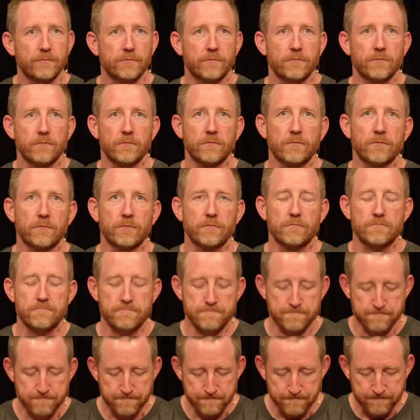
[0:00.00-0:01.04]

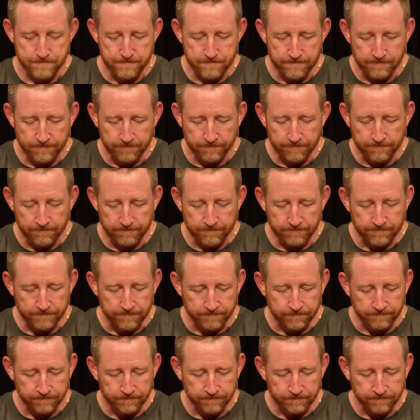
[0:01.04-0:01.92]
(silence)